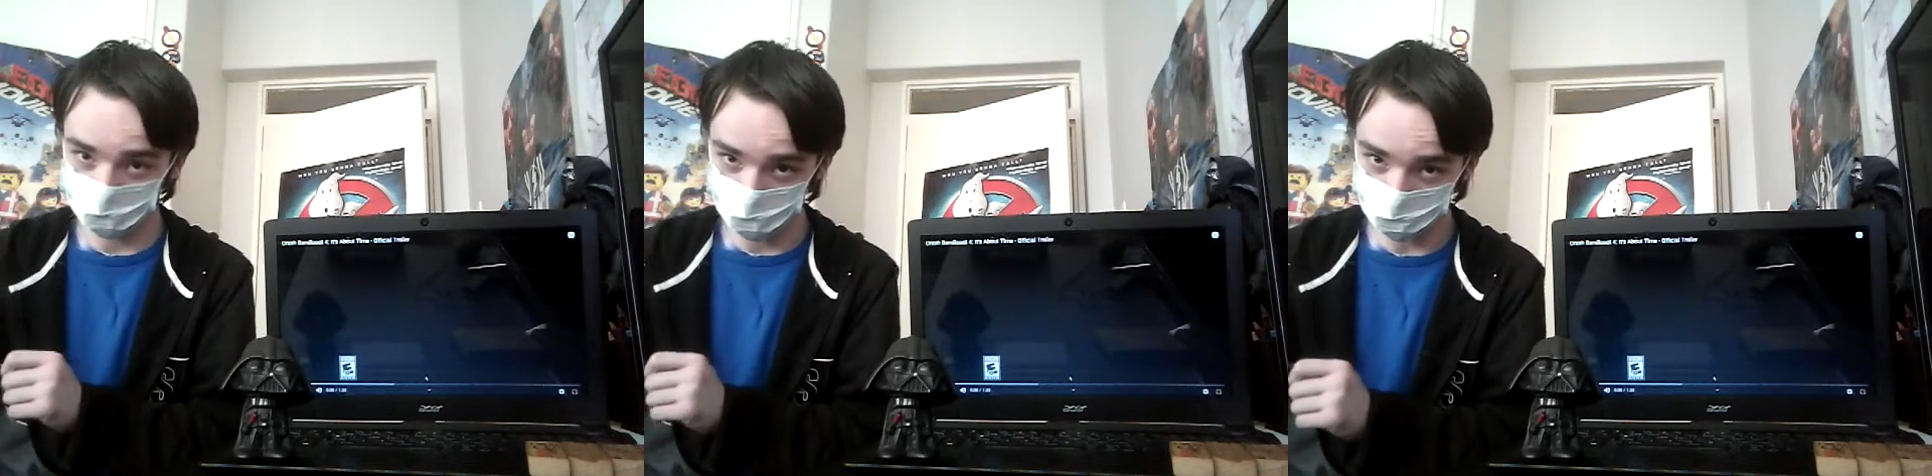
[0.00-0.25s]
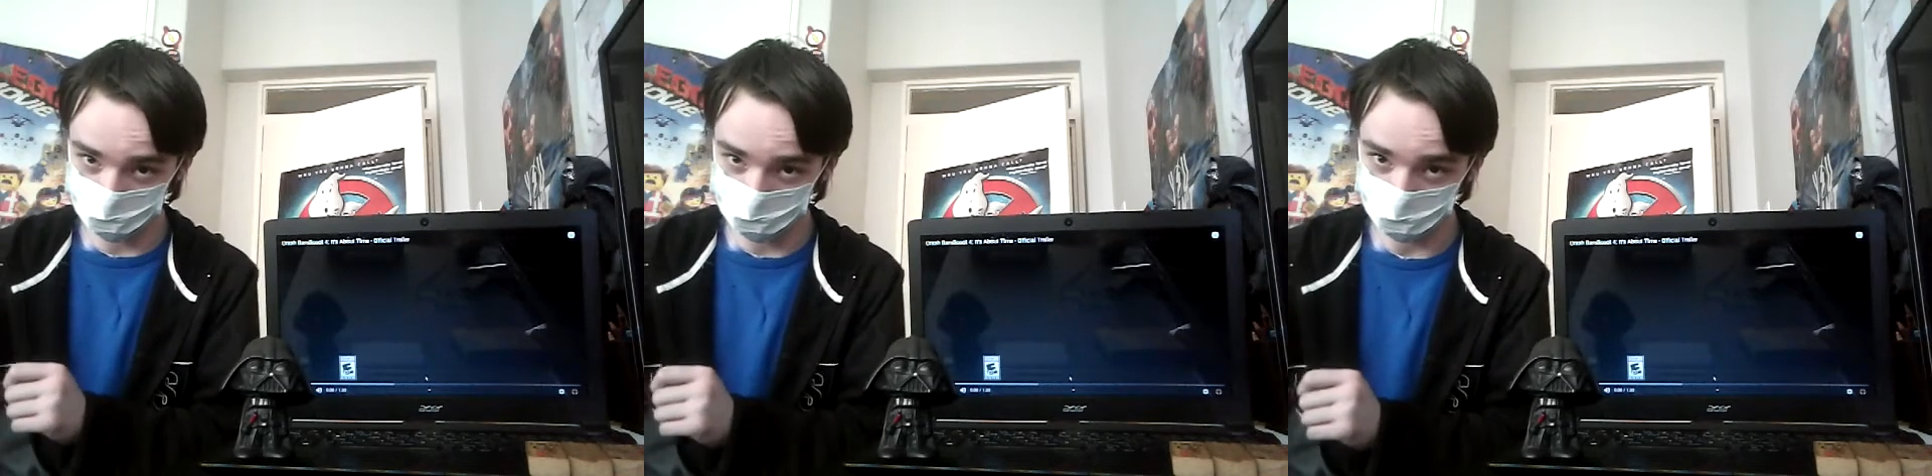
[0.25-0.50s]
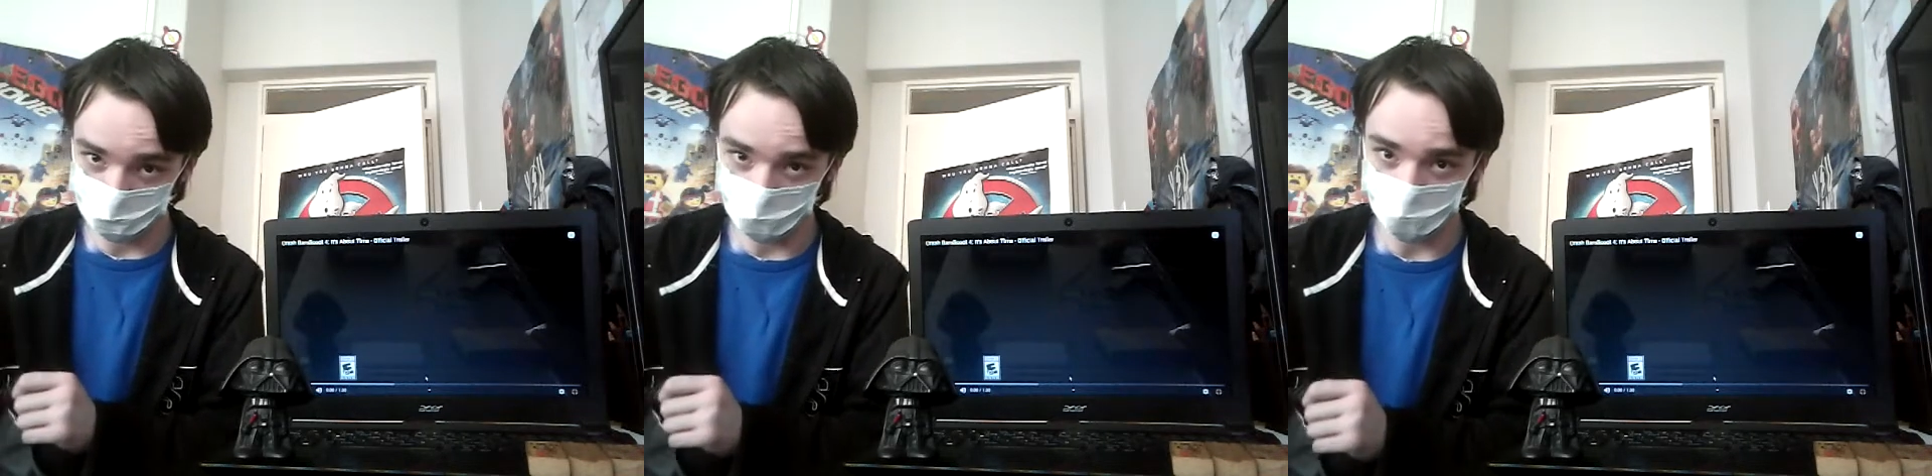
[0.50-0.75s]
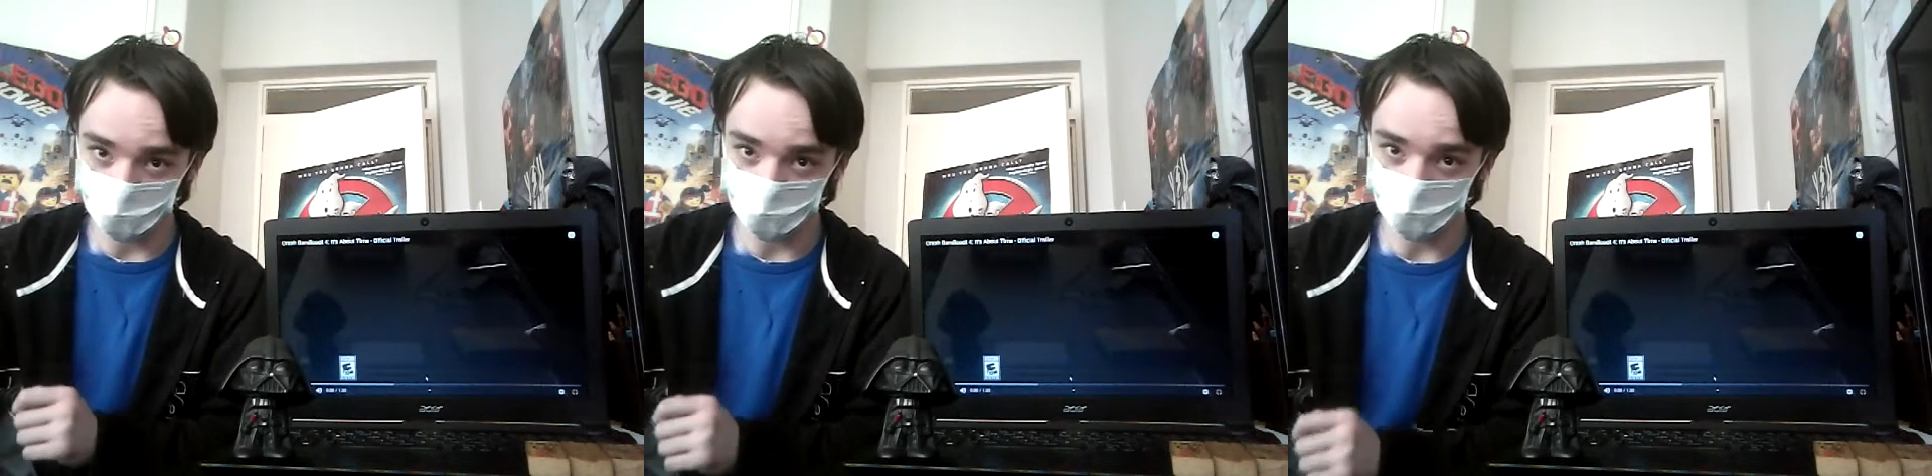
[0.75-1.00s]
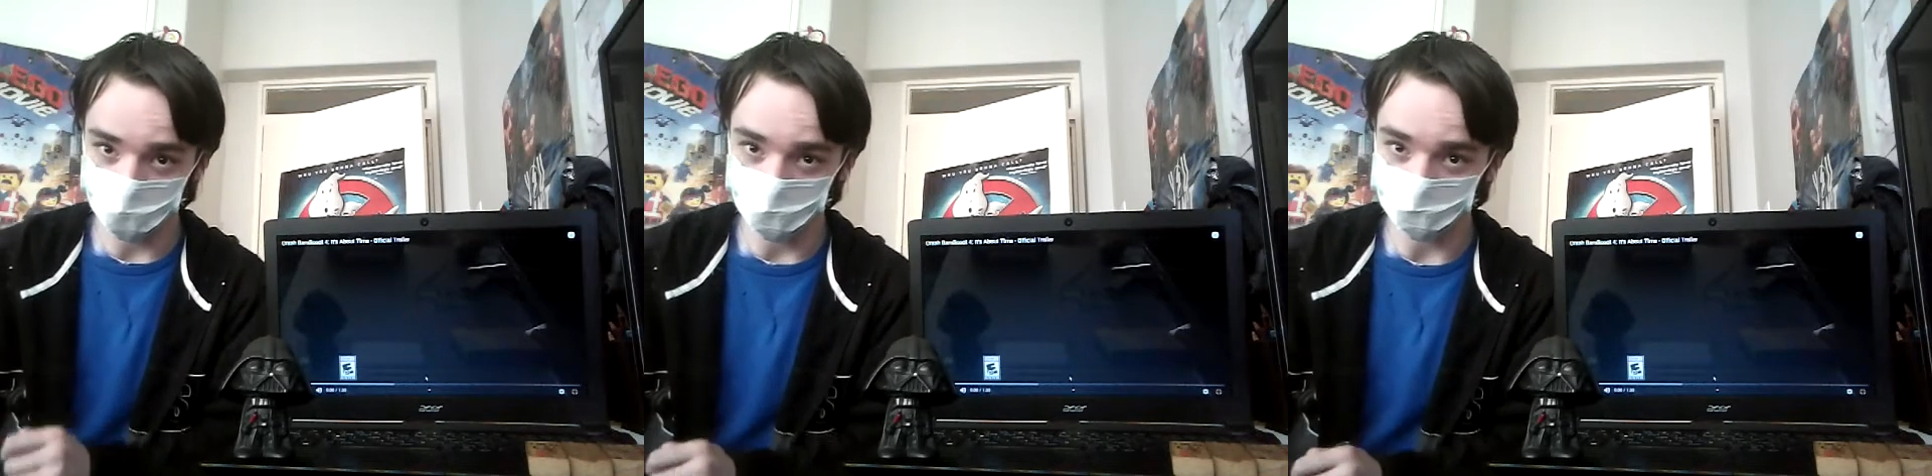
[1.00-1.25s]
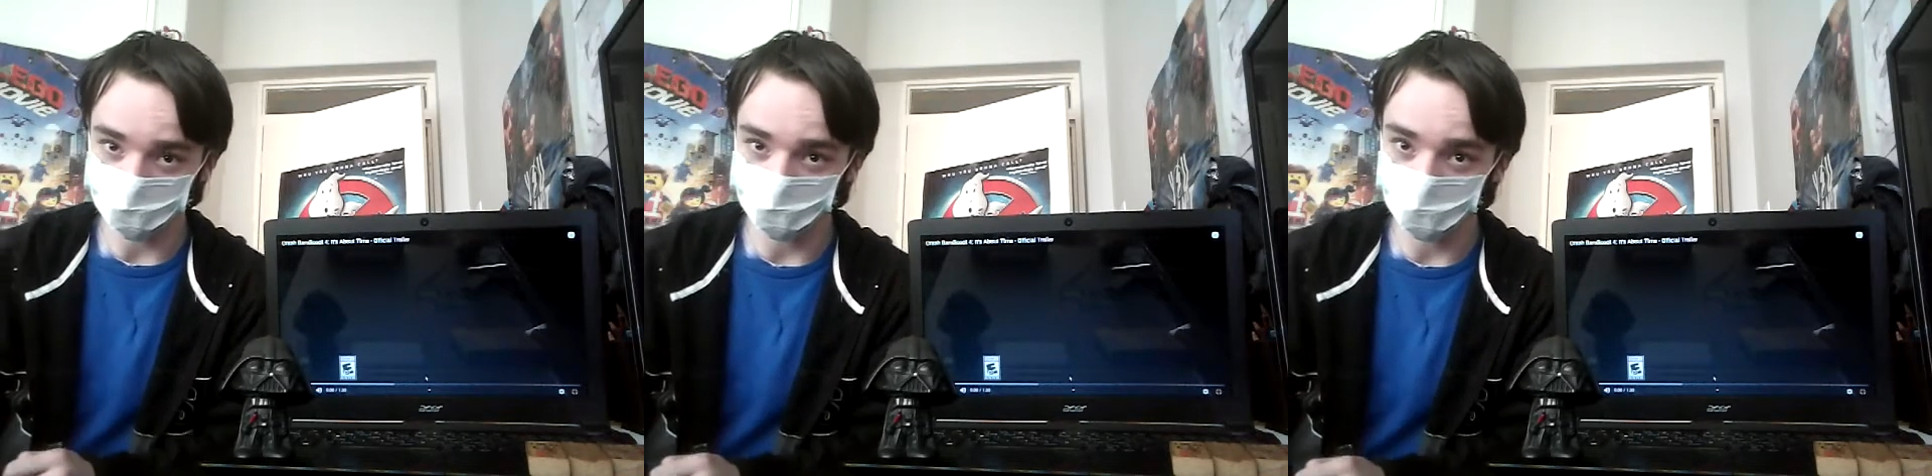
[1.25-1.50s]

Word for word: to this, and